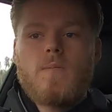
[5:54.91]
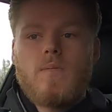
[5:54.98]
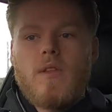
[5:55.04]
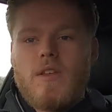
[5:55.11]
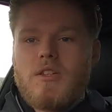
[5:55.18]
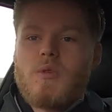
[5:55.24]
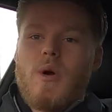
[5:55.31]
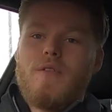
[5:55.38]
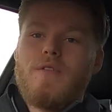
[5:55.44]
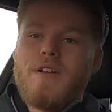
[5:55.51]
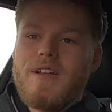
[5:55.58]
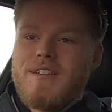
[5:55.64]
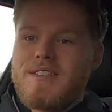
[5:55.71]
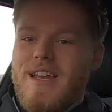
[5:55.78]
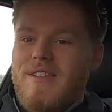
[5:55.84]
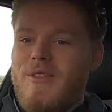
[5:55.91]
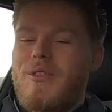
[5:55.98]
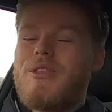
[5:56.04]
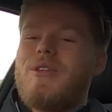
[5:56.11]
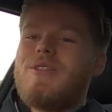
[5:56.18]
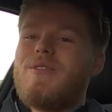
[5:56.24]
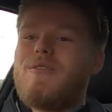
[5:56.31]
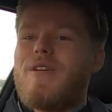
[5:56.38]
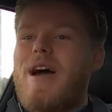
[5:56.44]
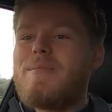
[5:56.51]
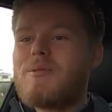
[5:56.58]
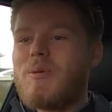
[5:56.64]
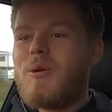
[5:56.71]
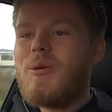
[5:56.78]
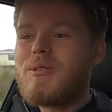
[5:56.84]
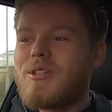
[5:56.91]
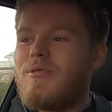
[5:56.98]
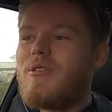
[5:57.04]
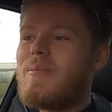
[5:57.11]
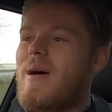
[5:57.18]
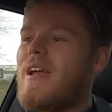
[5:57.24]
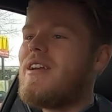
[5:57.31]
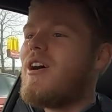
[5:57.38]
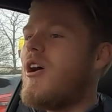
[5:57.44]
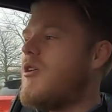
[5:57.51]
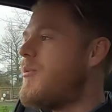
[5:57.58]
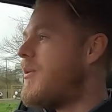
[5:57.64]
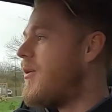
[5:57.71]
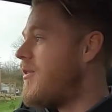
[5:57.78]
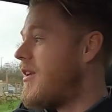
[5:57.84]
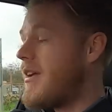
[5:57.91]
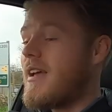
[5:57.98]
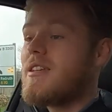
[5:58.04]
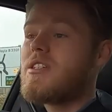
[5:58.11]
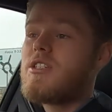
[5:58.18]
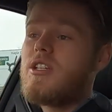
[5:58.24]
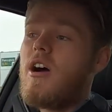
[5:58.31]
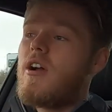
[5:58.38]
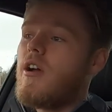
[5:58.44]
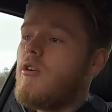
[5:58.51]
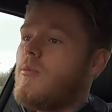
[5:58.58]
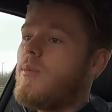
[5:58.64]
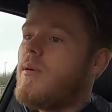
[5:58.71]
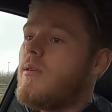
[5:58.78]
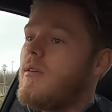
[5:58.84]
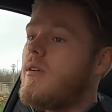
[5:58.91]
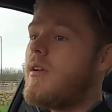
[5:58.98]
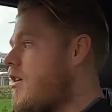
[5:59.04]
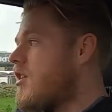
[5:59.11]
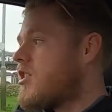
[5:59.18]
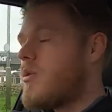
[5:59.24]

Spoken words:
it's quite funny to say, the flaps will also remain open and get stuck open.